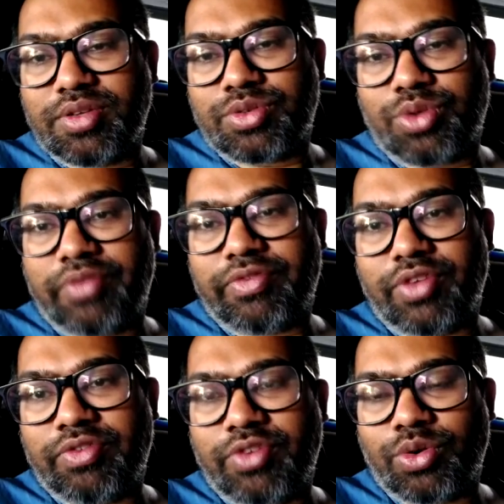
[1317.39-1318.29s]
So
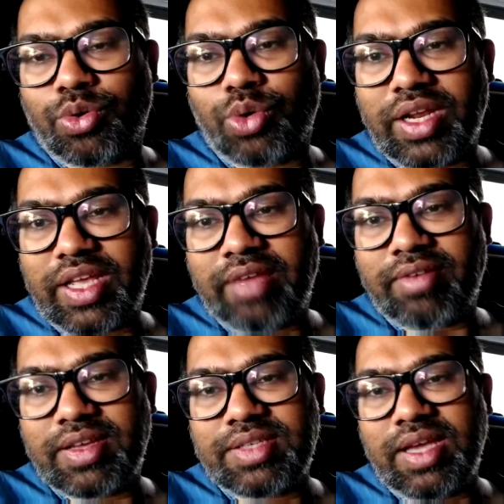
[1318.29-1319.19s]
if you do a
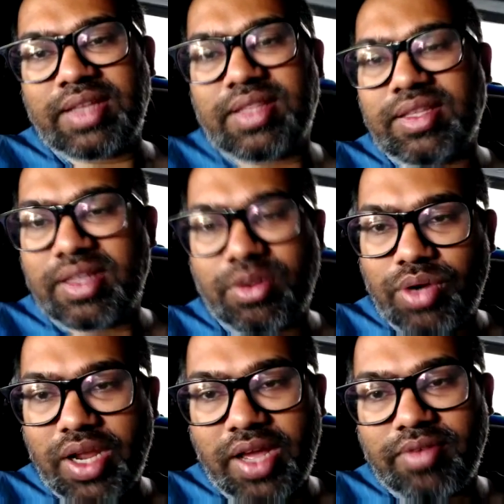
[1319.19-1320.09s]
KYC, I think they
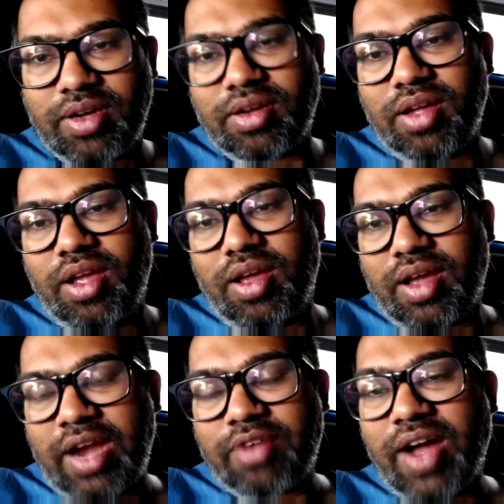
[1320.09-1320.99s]
don't have a
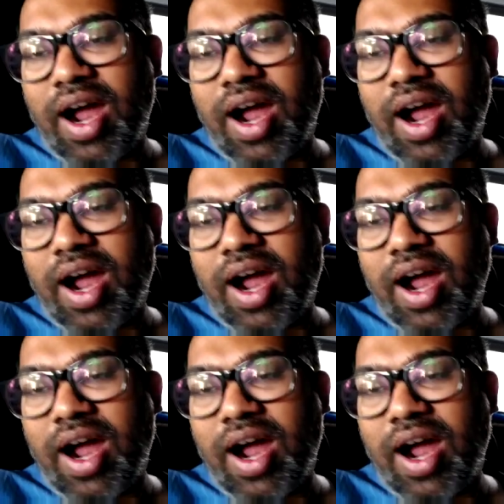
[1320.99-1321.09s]
kind of a